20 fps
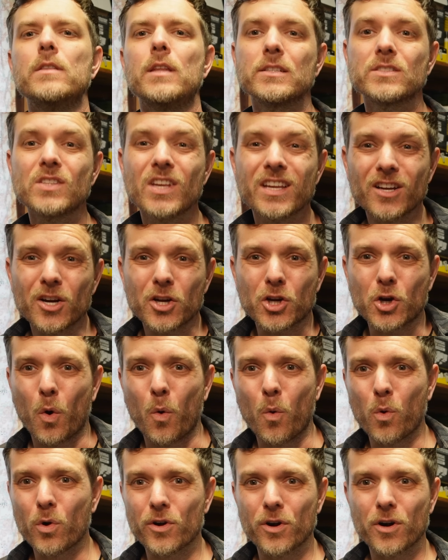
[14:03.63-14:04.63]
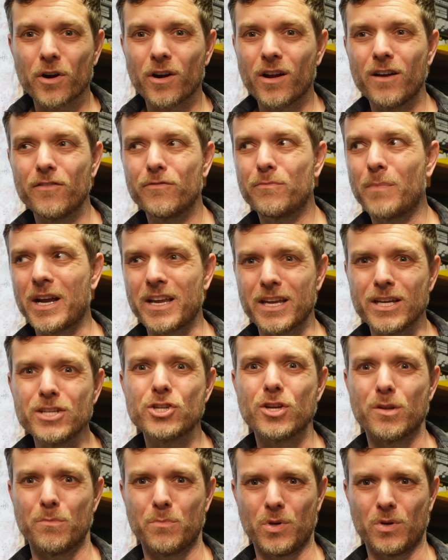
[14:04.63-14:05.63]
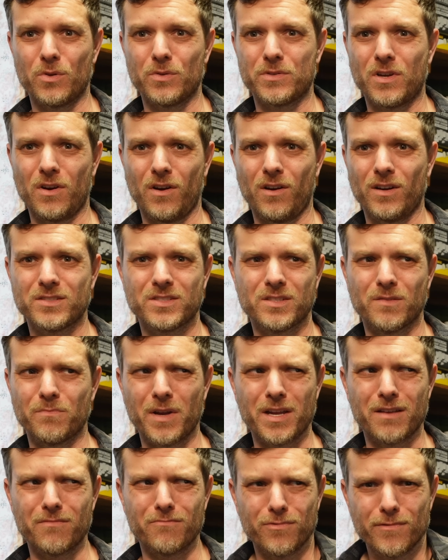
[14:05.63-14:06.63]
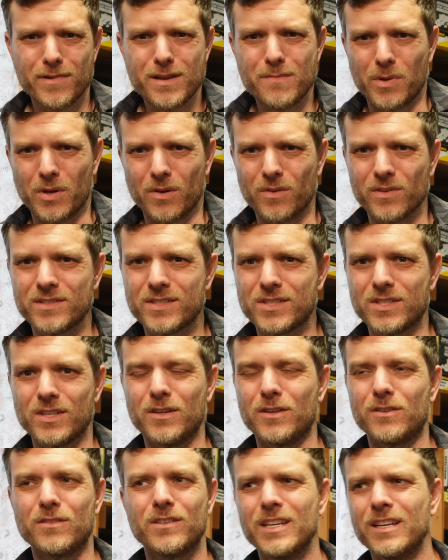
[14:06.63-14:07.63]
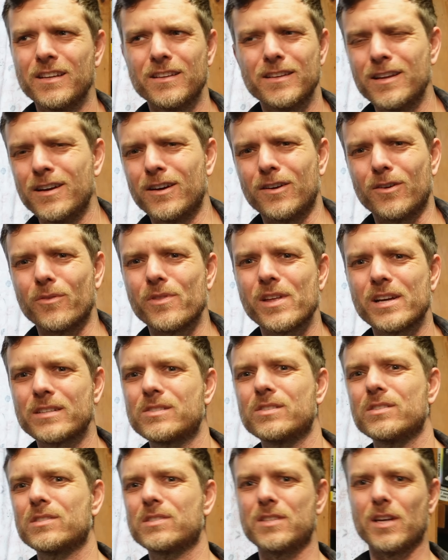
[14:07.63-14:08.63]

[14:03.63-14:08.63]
That's like a quarter of my engine build cost, of my rebuild. So no, that's just